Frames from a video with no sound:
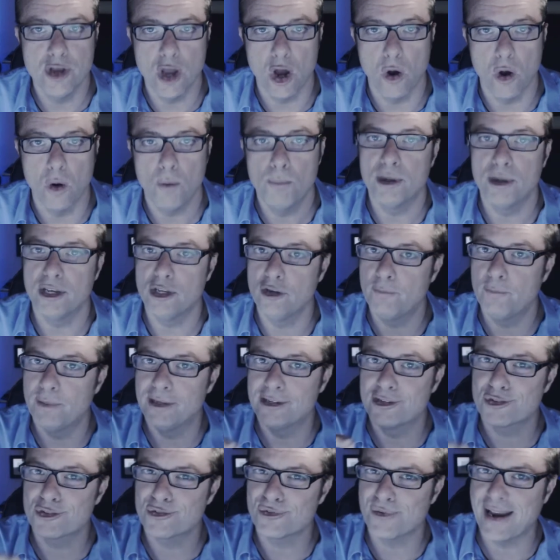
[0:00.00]
No, but you've
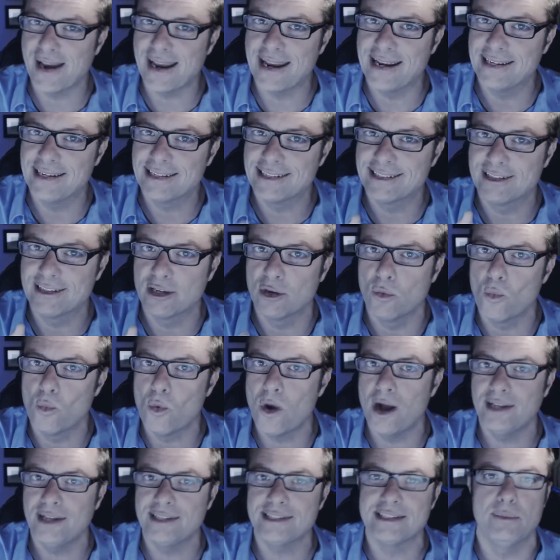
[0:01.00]
been trained to
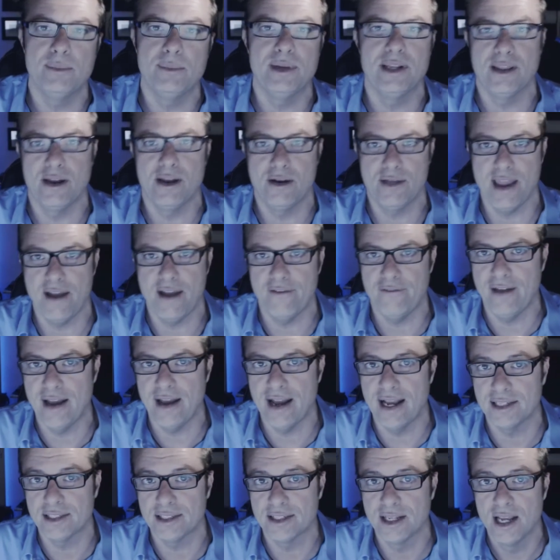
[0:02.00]
want to be there that
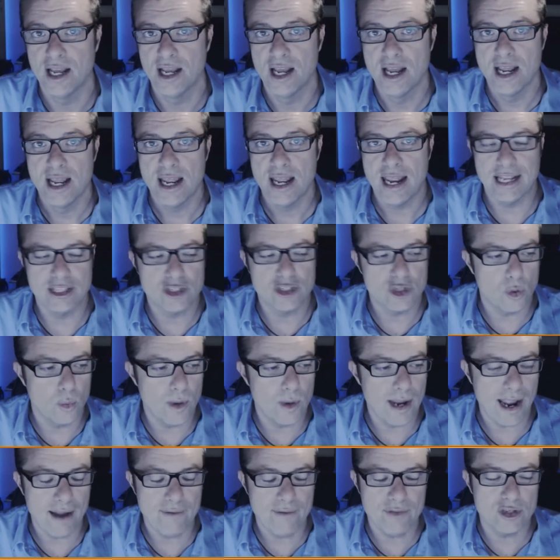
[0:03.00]
fast. And so
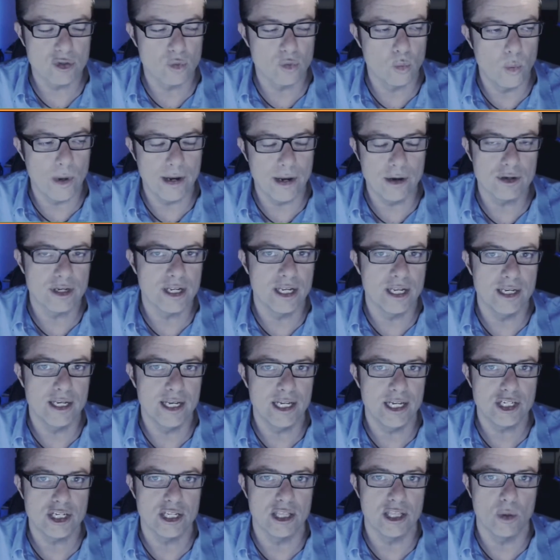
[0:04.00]
we have this weird
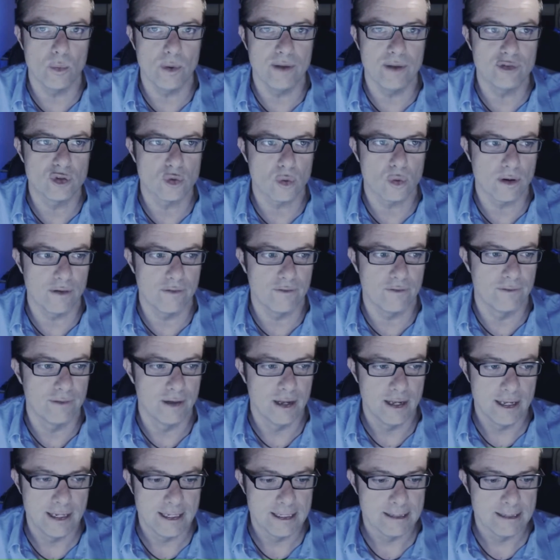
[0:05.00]
condition that we've sort of